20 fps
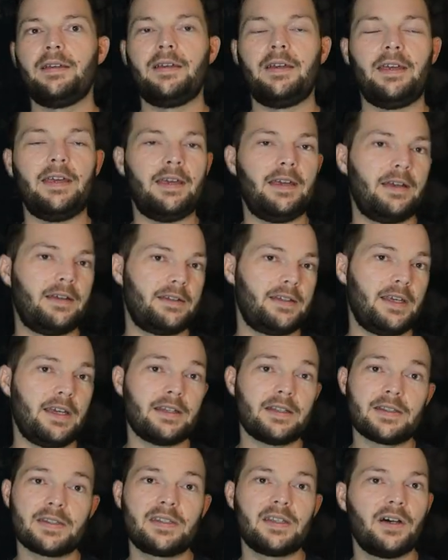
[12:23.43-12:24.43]
and he
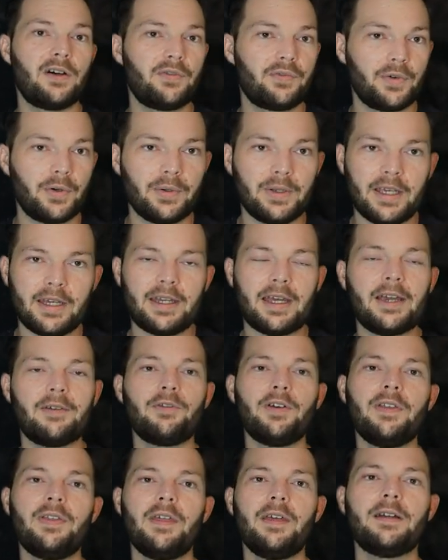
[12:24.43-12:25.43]
had his cell phone. He had
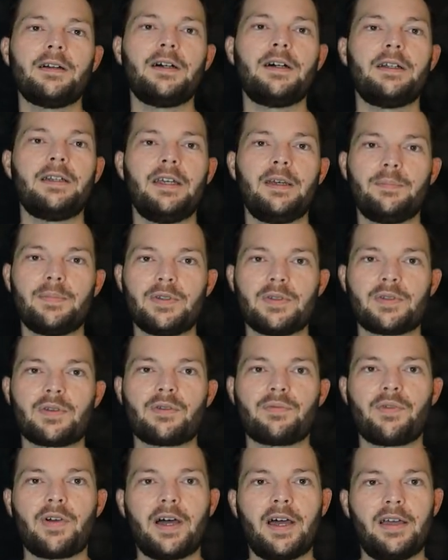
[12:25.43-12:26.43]
everything on him to
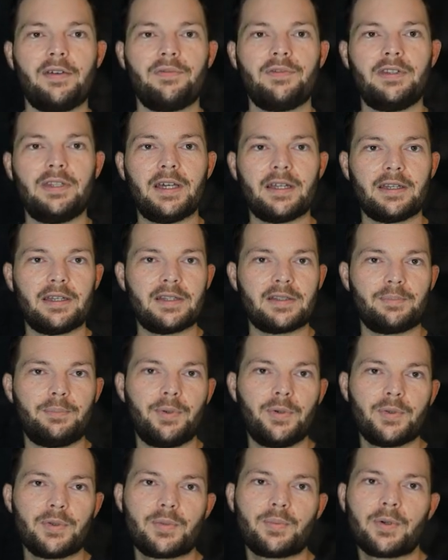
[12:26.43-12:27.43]
survive, yet his
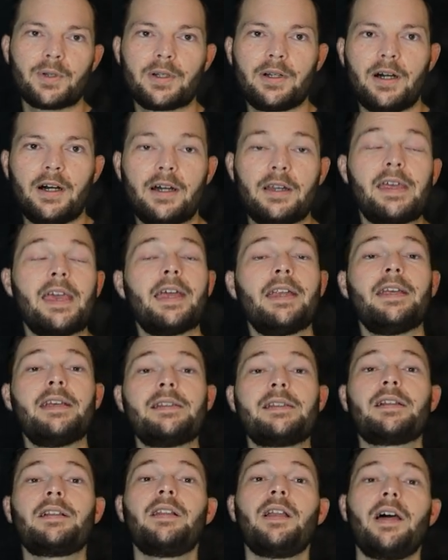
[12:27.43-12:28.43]
boots were gone and
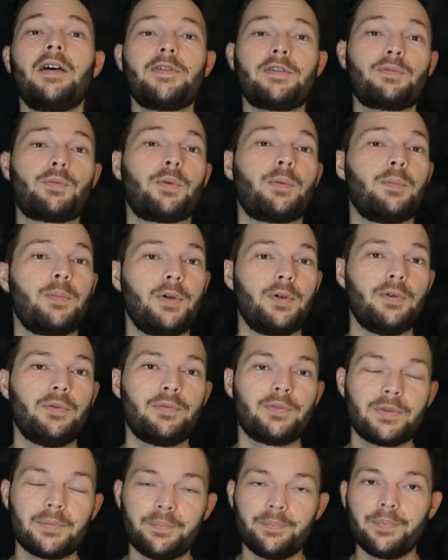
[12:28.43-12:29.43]
his gloves were
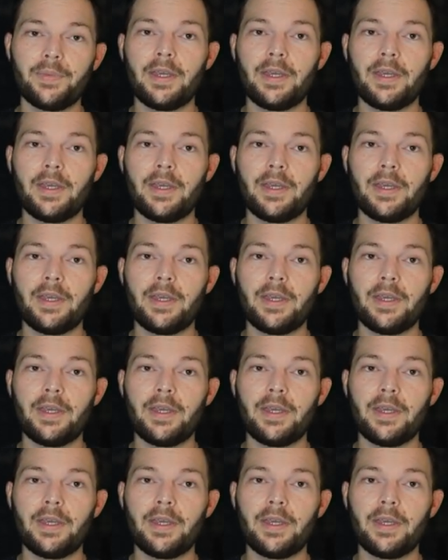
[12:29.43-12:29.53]
removed.